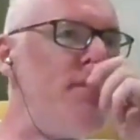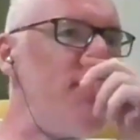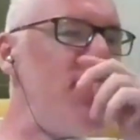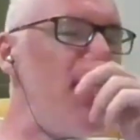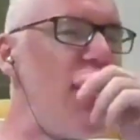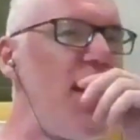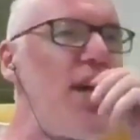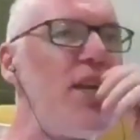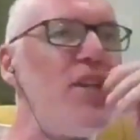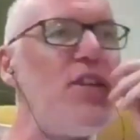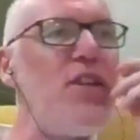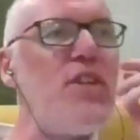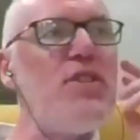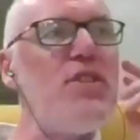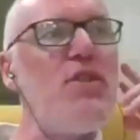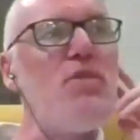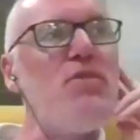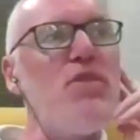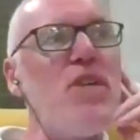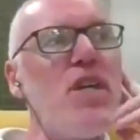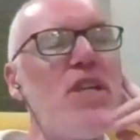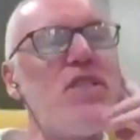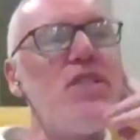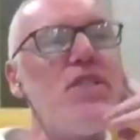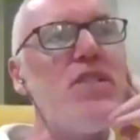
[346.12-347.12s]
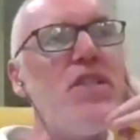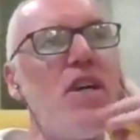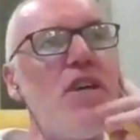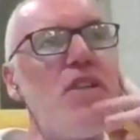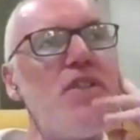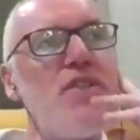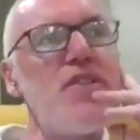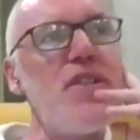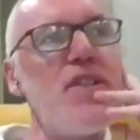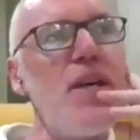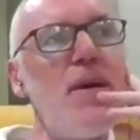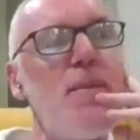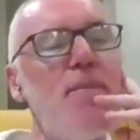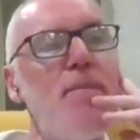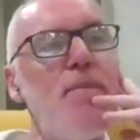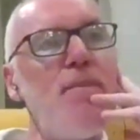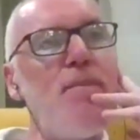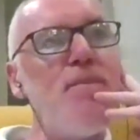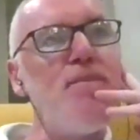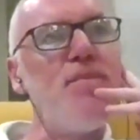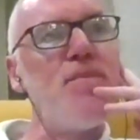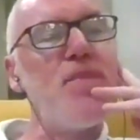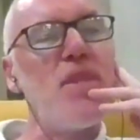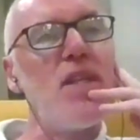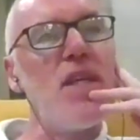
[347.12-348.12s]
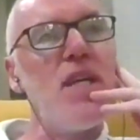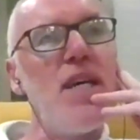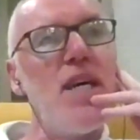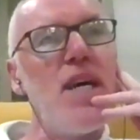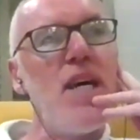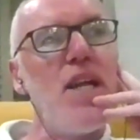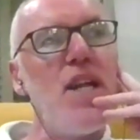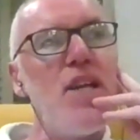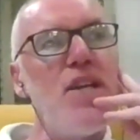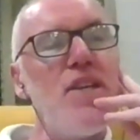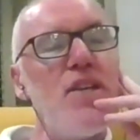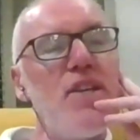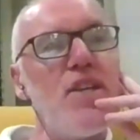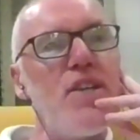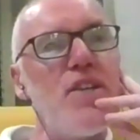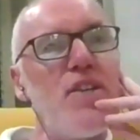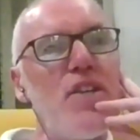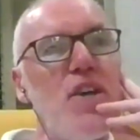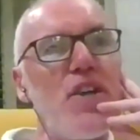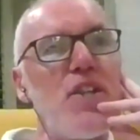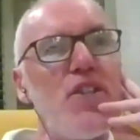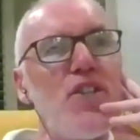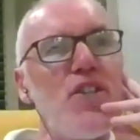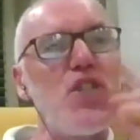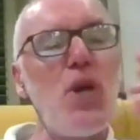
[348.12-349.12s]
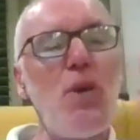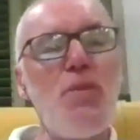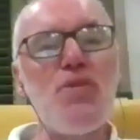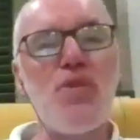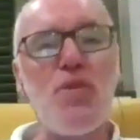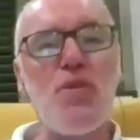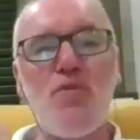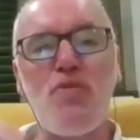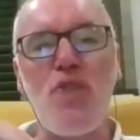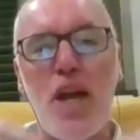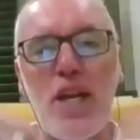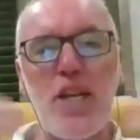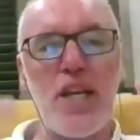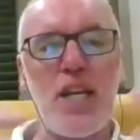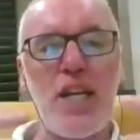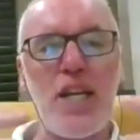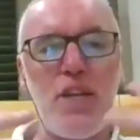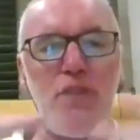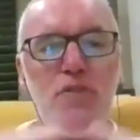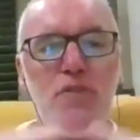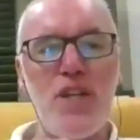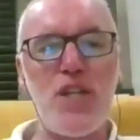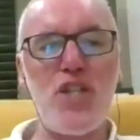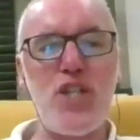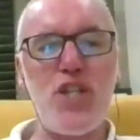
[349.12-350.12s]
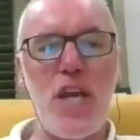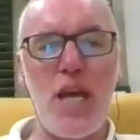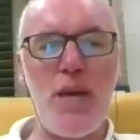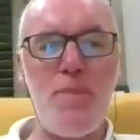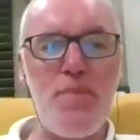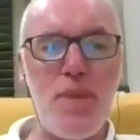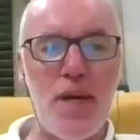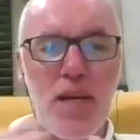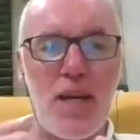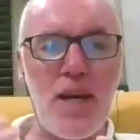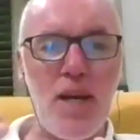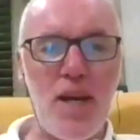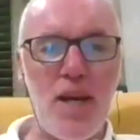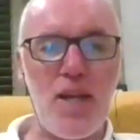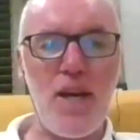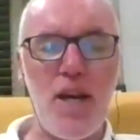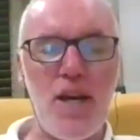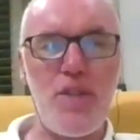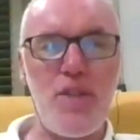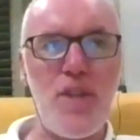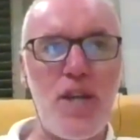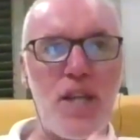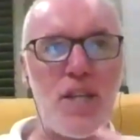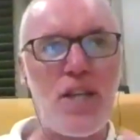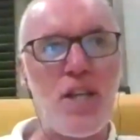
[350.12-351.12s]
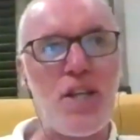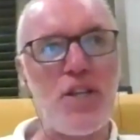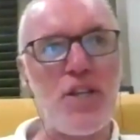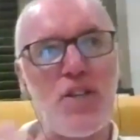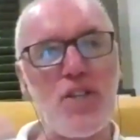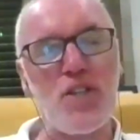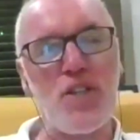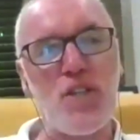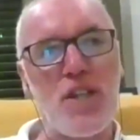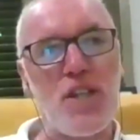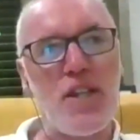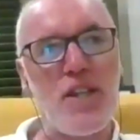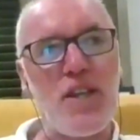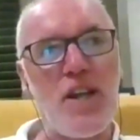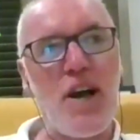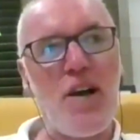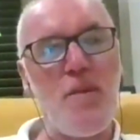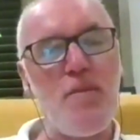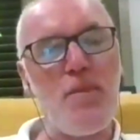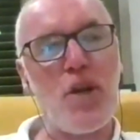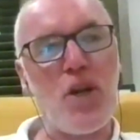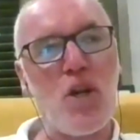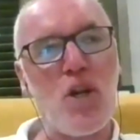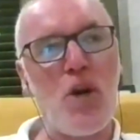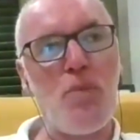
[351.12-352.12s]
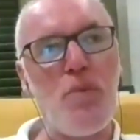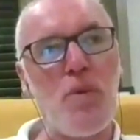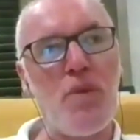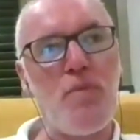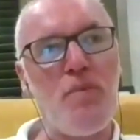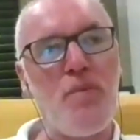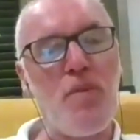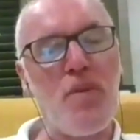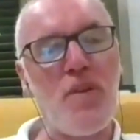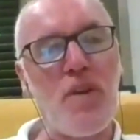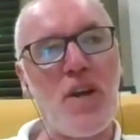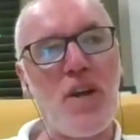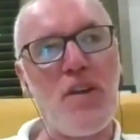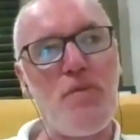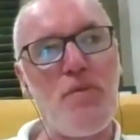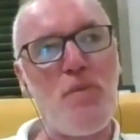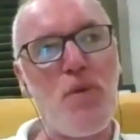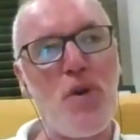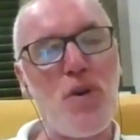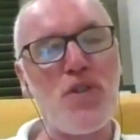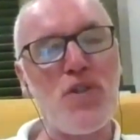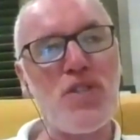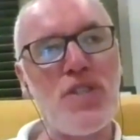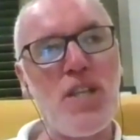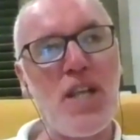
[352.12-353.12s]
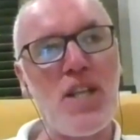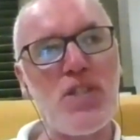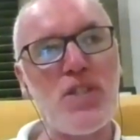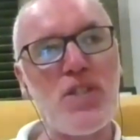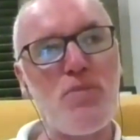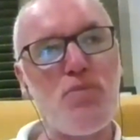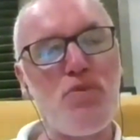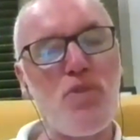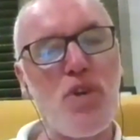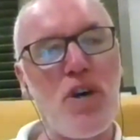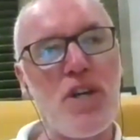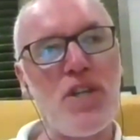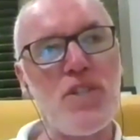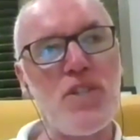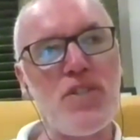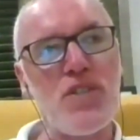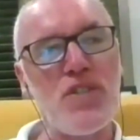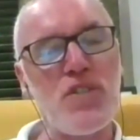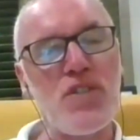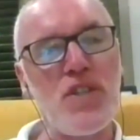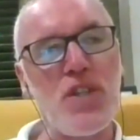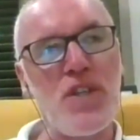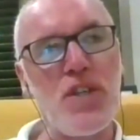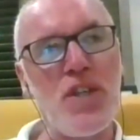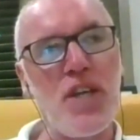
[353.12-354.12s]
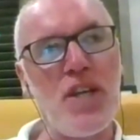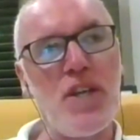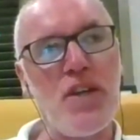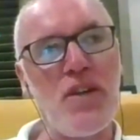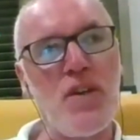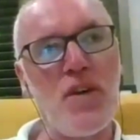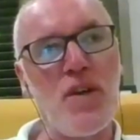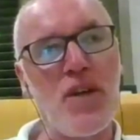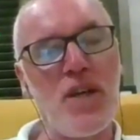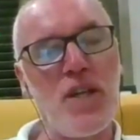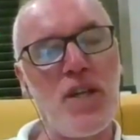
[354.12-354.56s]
yeah, not, no, not, not, not in terms of radically reshaping a thing. There have been a couple of kind of personnel surprises in